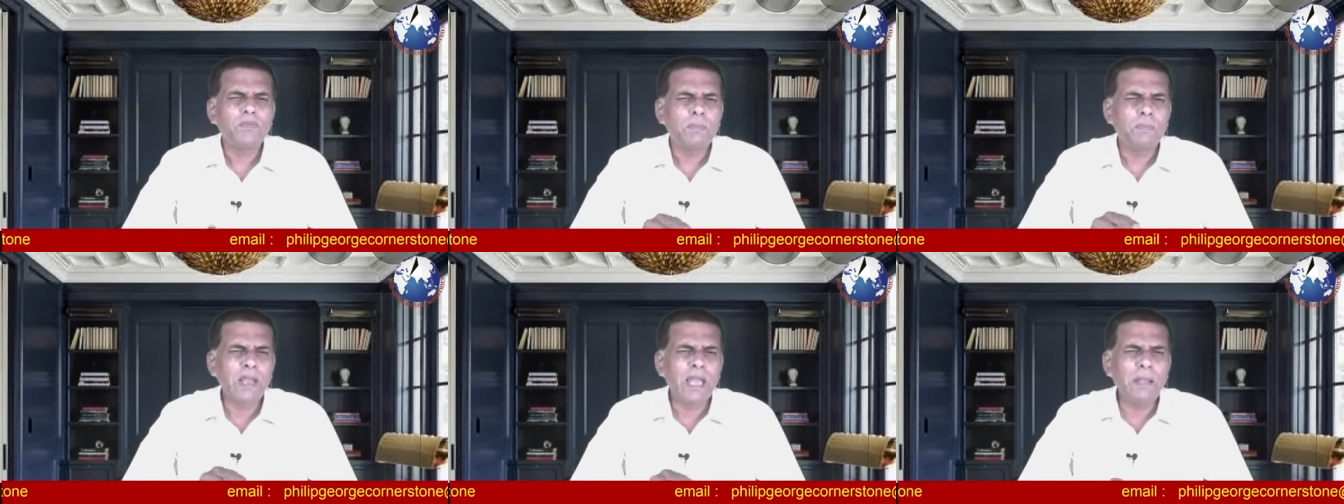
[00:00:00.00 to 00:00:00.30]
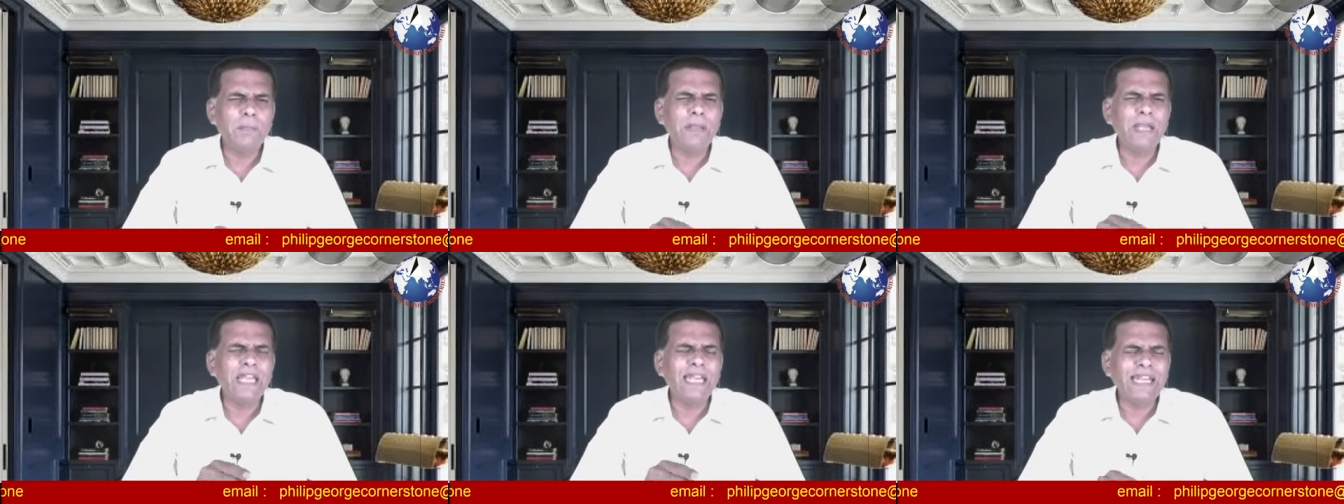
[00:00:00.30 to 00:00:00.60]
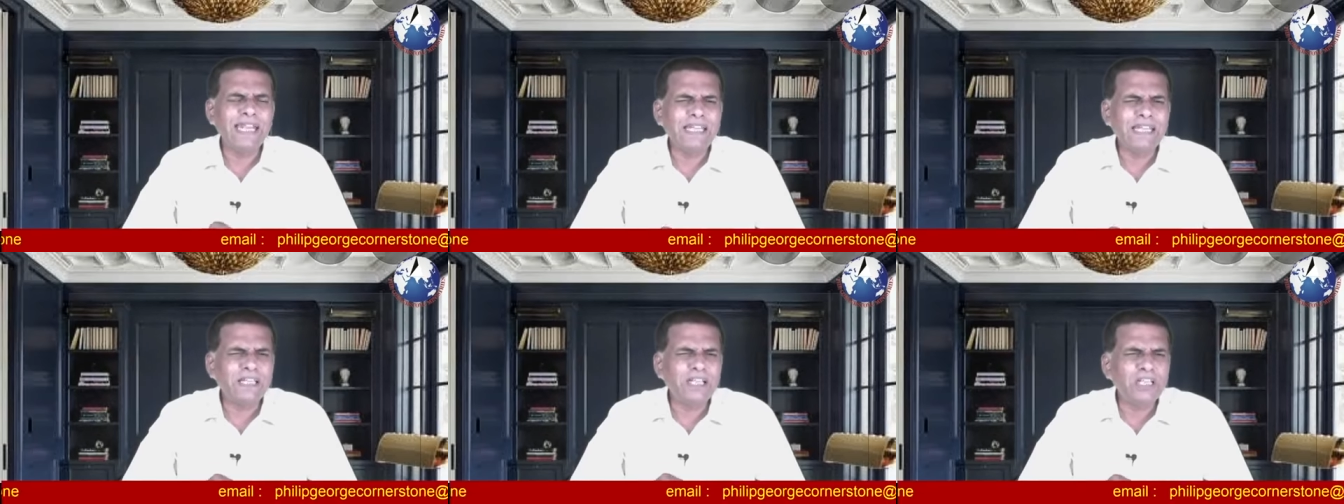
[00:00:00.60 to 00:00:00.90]

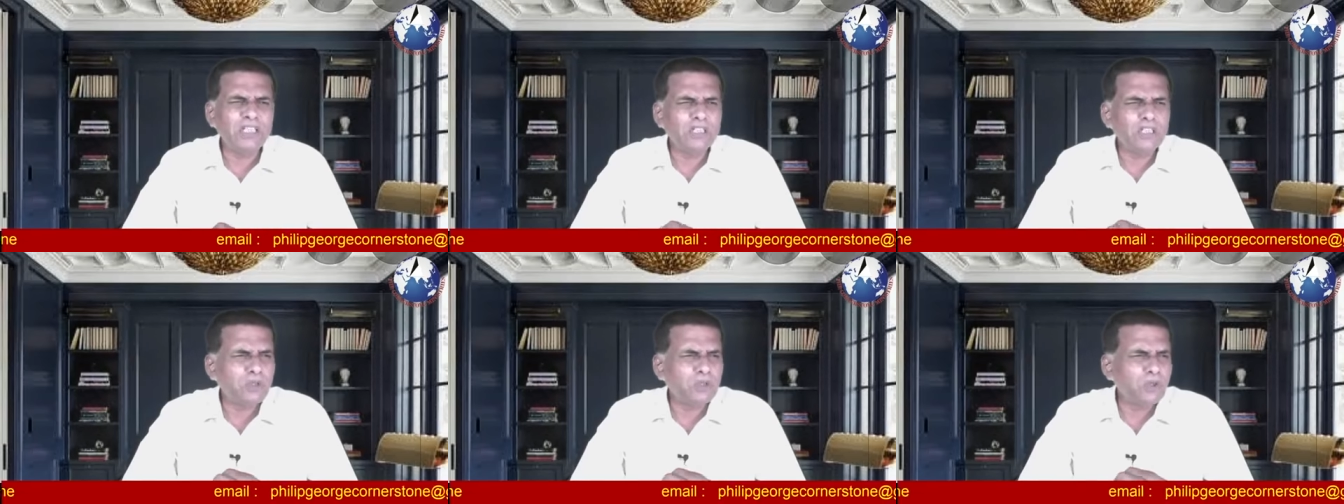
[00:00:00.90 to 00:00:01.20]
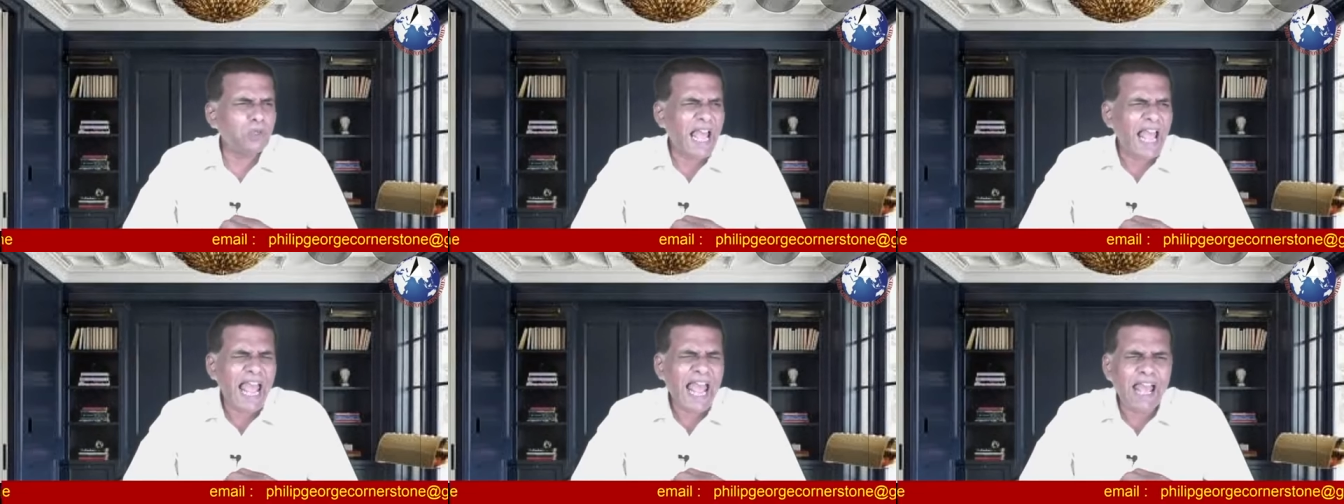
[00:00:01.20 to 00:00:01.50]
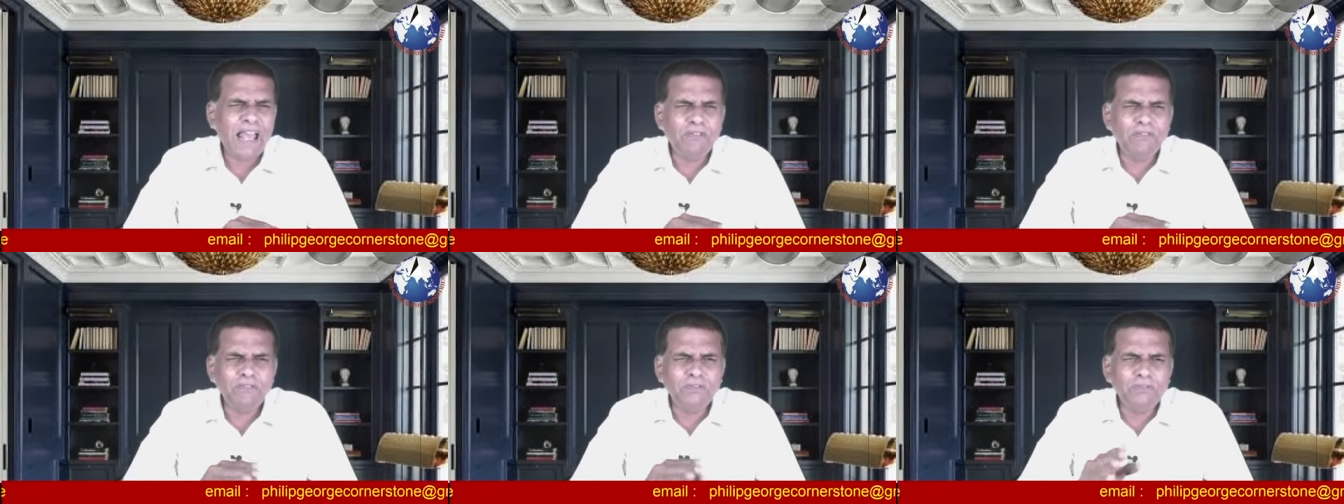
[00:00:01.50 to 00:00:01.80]
Maybe it is to
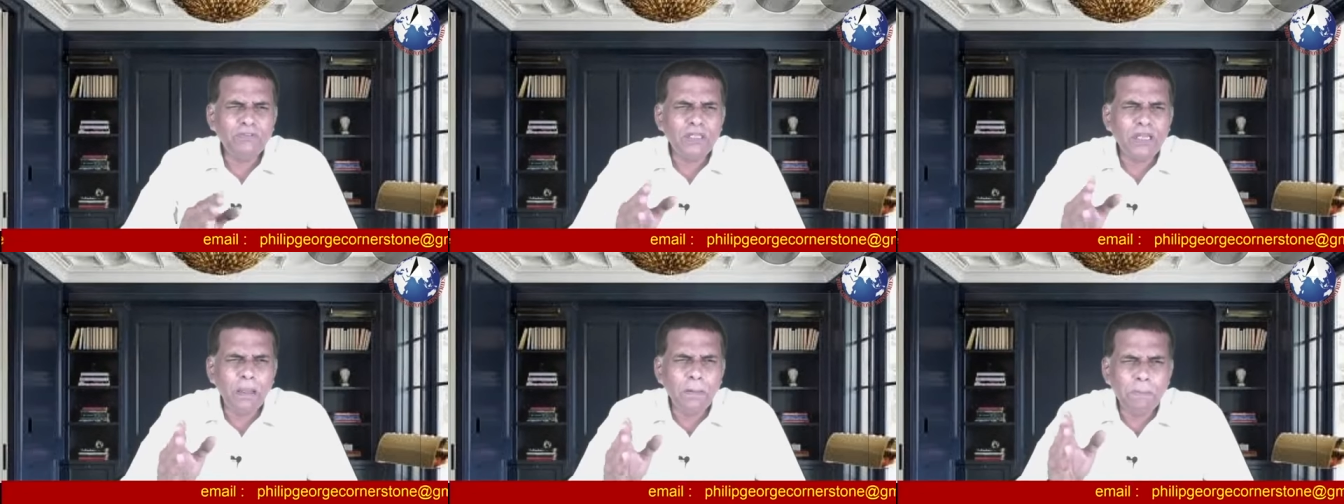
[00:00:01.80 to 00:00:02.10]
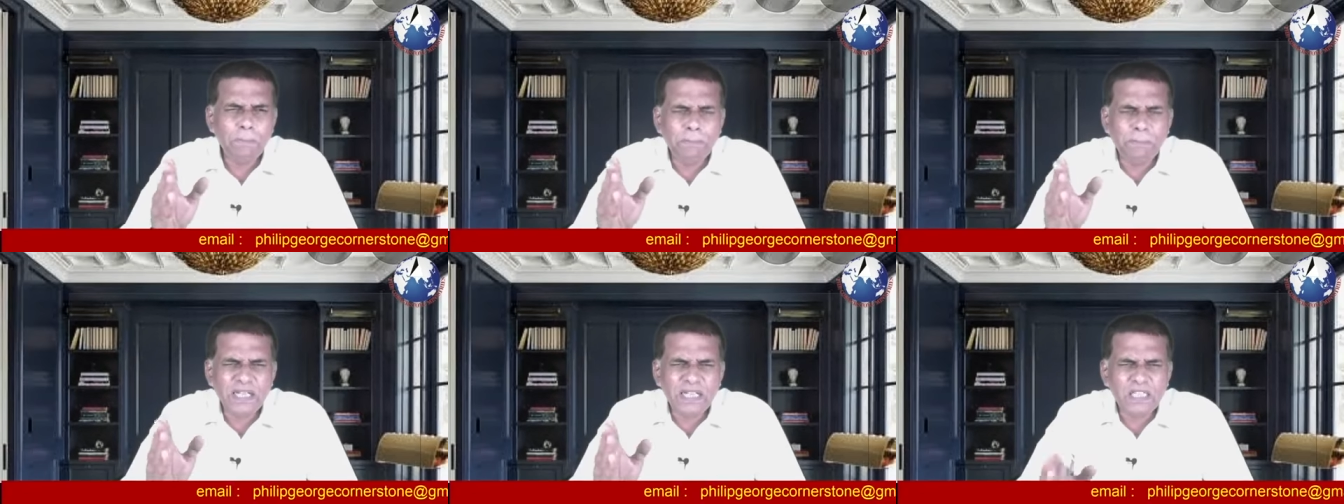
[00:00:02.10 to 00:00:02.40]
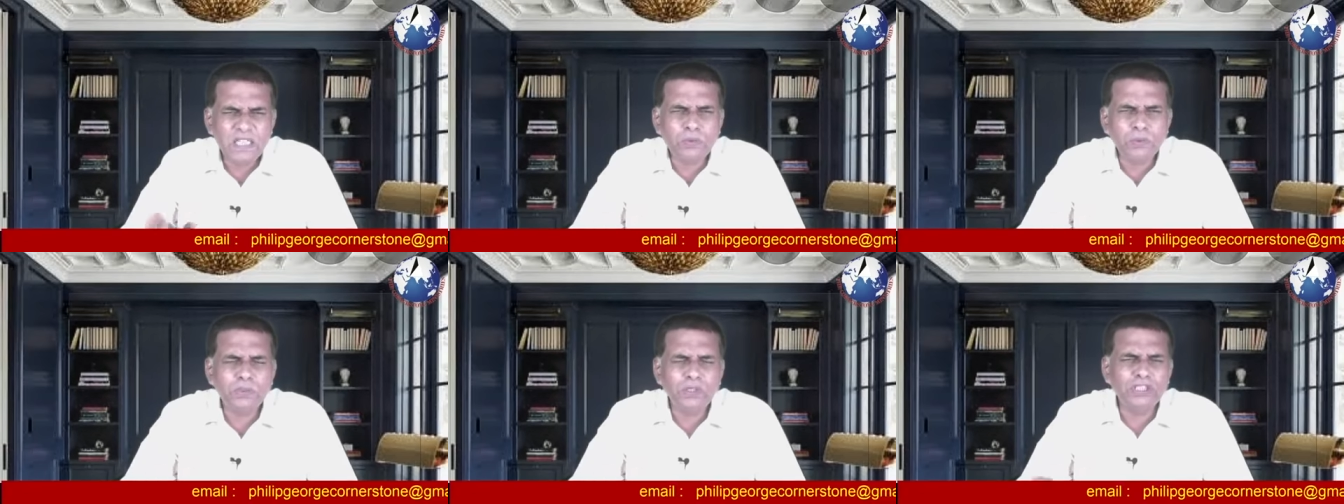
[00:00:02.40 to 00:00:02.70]
have the
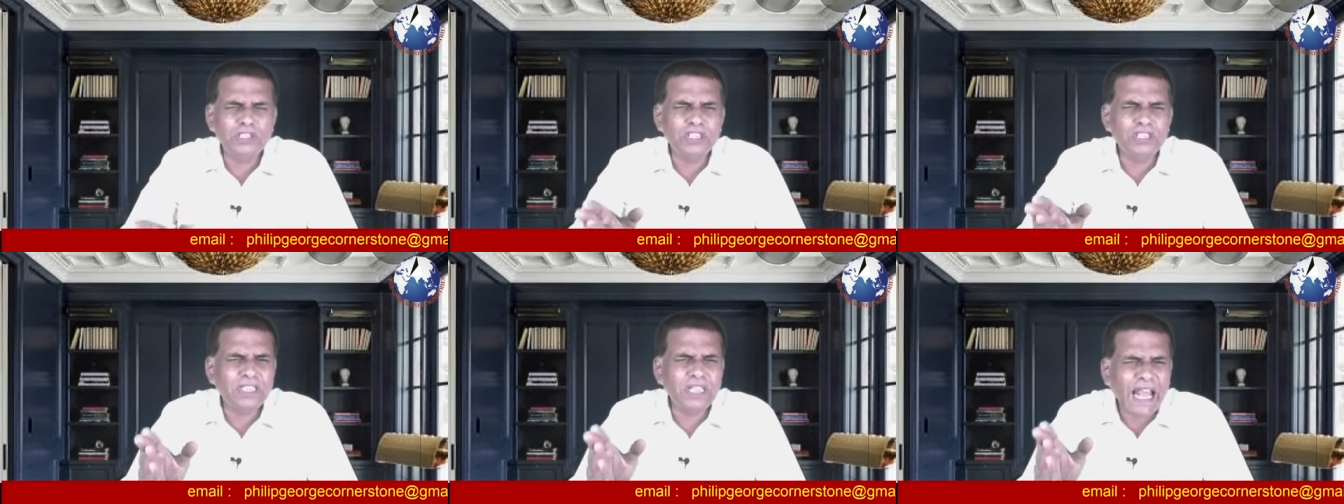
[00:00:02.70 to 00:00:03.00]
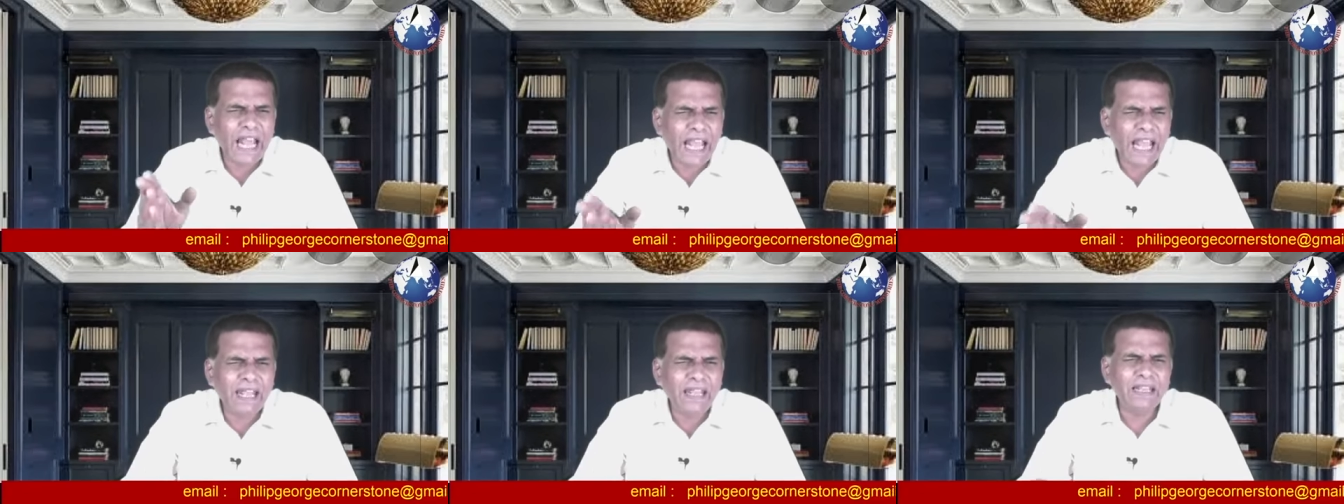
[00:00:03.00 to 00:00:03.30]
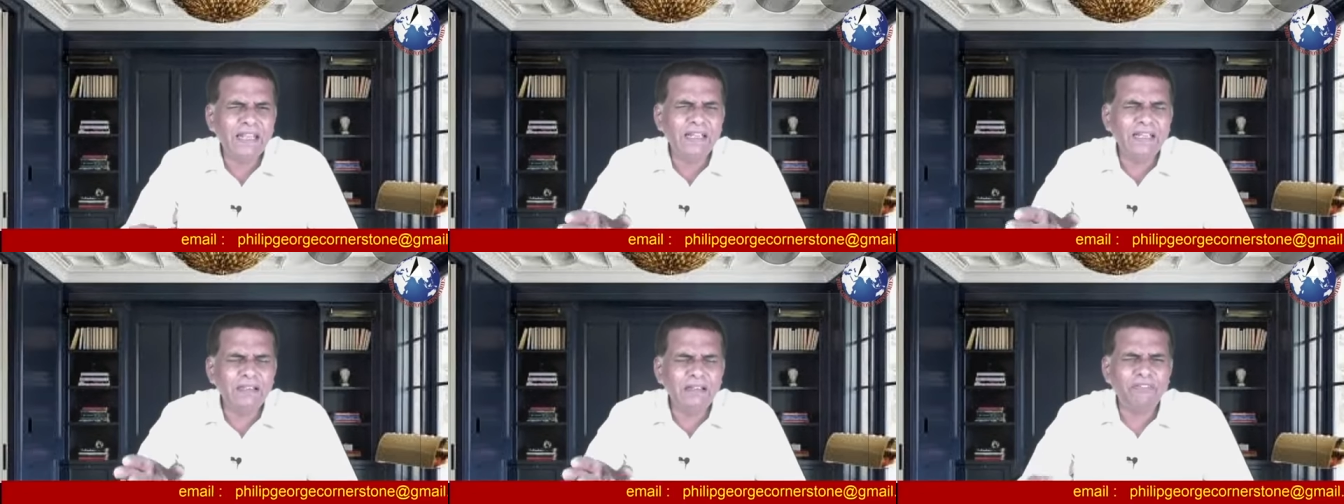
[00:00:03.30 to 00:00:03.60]
peaceful stay
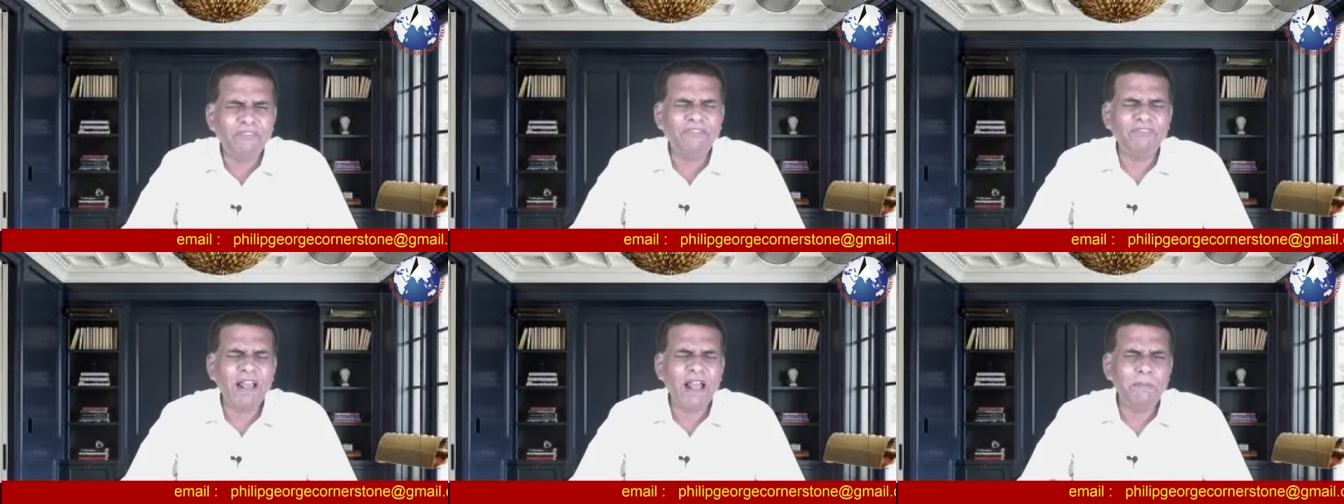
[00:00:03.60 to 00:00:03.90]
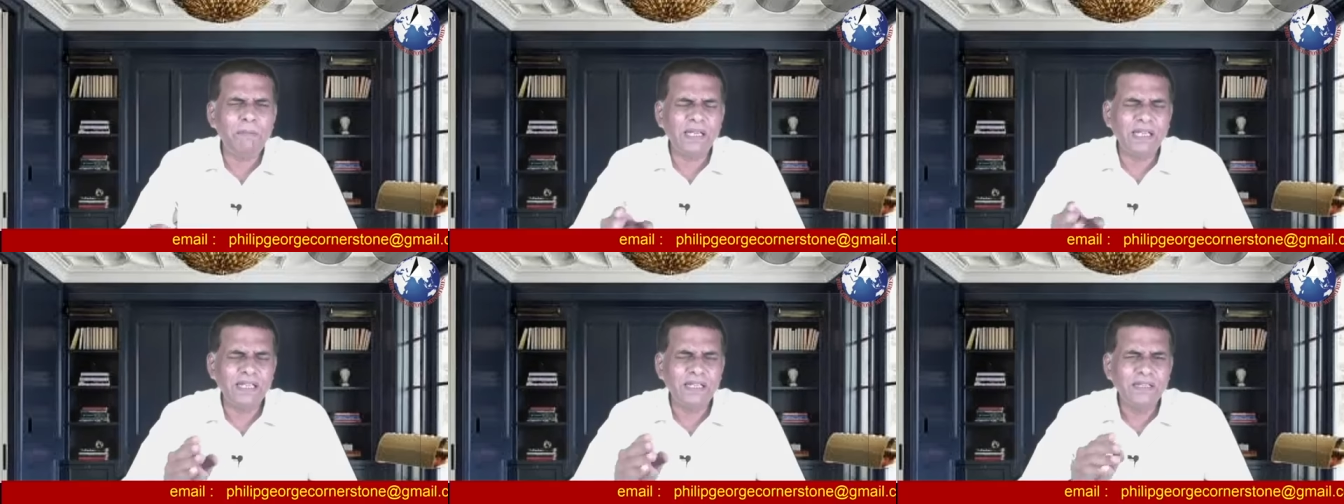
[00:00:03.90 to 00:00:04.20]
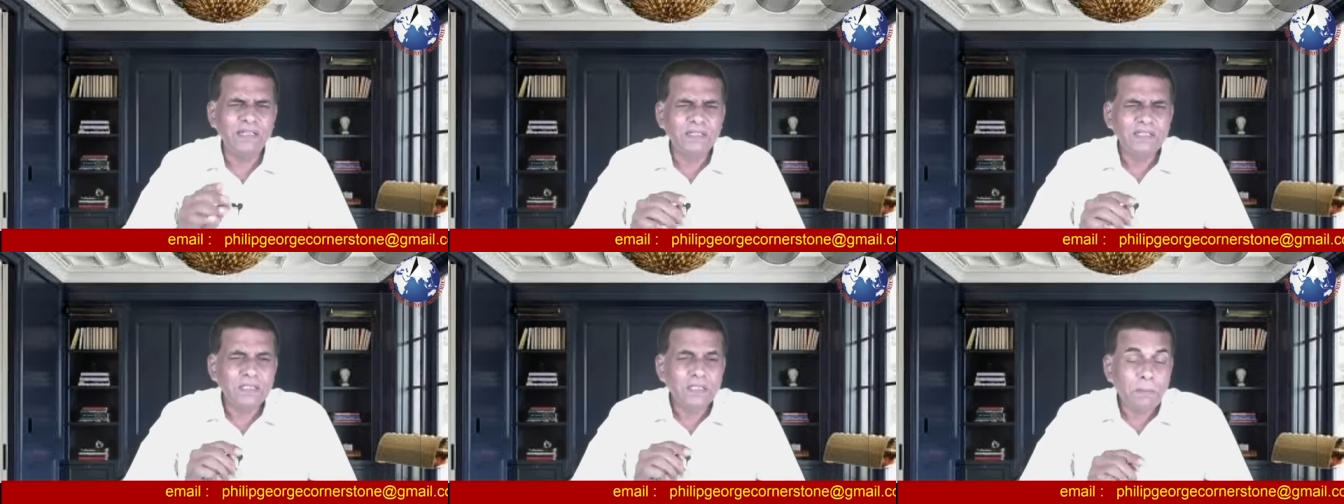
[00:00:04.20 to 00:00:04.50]
in the family.